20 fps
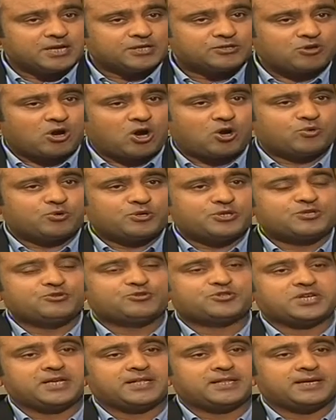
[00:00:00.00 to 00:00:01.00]
So how could you
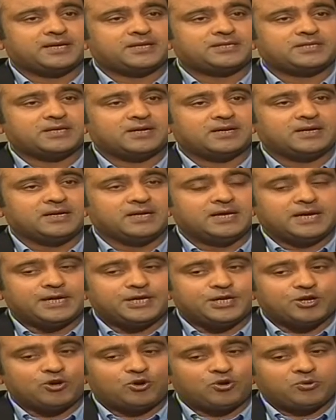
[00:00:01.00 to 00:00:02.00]
say that,
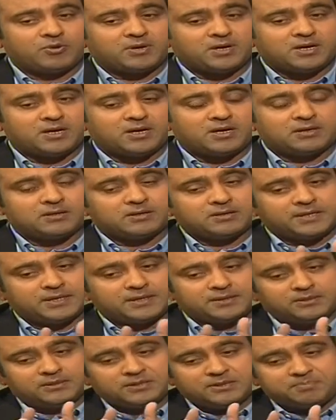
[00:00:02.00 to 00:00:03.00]

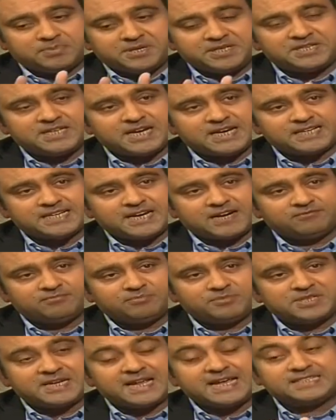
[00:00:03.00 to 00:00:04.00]
the PTI
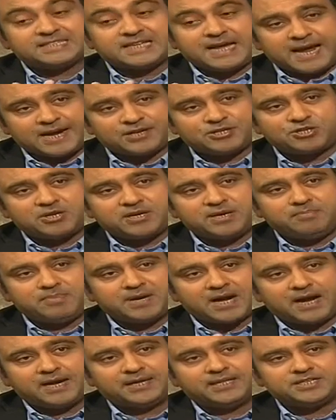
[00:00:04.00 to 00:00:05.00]
government is actually
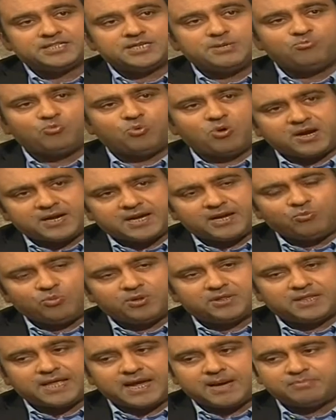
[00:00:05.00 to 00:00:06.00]
behind the scene working
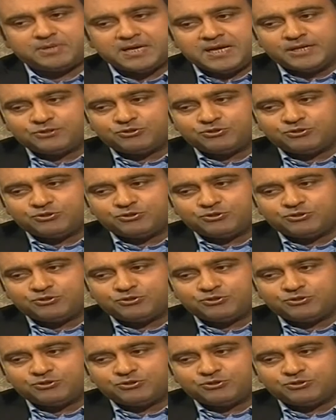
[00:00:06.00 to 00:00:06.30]
with NAB